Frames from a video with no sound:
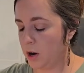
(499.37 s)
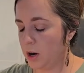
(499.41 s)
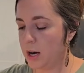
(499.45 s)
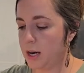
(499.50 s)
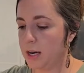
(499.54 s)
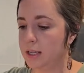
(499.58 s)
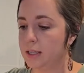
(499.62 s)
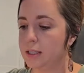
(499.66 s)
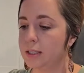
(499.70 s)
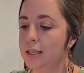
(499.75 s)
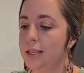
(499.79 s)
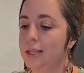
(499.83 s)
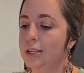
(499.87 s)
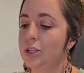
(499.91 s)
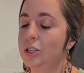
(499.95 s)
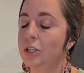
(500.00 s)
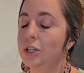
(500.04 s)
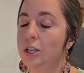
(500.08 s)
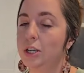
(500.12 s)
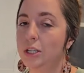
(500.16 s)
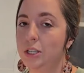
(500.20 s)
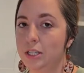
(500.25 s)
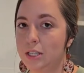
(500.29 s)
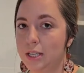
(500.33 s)
in and see
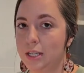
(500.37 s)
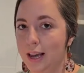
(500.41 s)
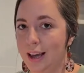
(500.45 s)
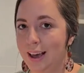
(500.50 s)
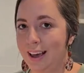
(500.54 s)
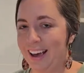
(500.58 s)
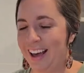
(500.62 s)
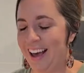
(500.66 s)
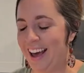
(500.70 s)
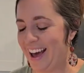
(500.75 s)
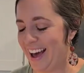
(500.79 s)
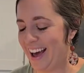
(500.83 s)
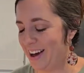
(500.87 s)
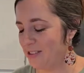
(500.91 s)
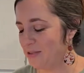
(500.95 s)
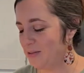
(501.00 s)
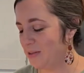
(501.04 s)
just how